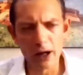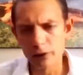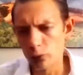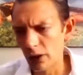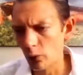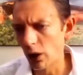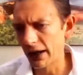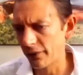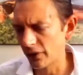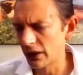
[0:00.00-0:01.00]
right-wing,
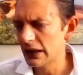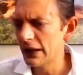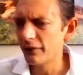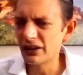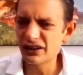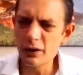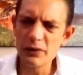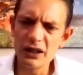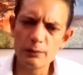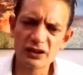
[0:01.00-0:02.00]
whatever. There's so
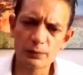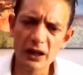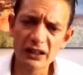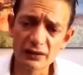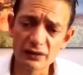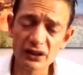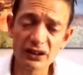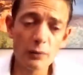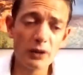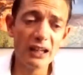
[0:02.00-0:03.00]
many perspectives, there's
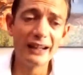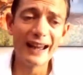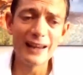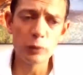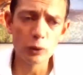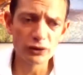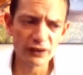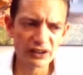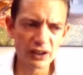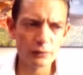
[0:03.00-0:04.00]
so many labels,
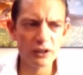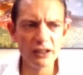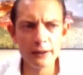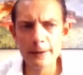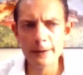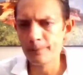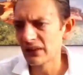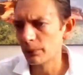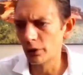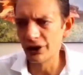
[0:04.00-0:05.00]
there's so many
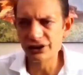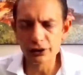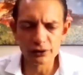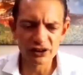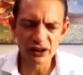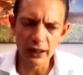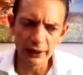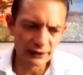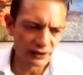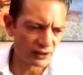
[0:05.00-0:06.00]
political
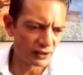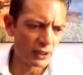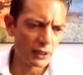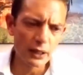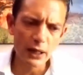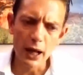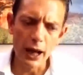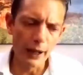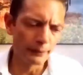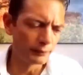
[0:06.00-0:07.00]
science,
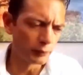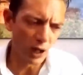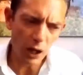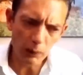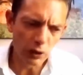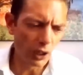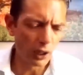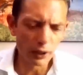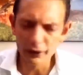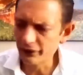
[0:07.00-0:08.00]
blah,
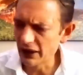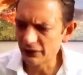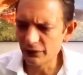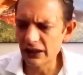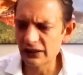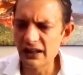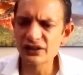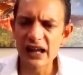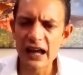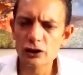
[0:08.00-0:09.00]
blah, that
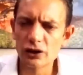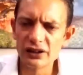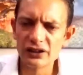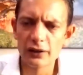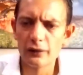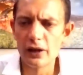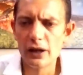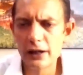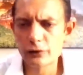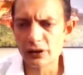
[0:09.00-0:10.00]
doesn't actually serve the
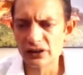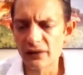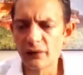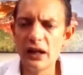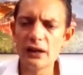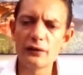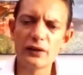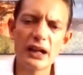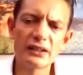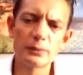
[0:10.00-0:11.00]
electorate. At the end of the
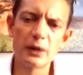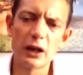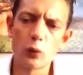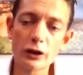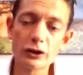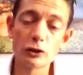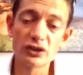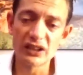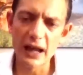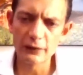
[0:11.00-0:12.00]
day, it's about what you
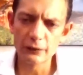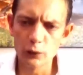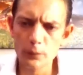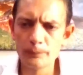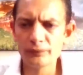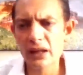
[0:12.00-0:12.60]
stand for,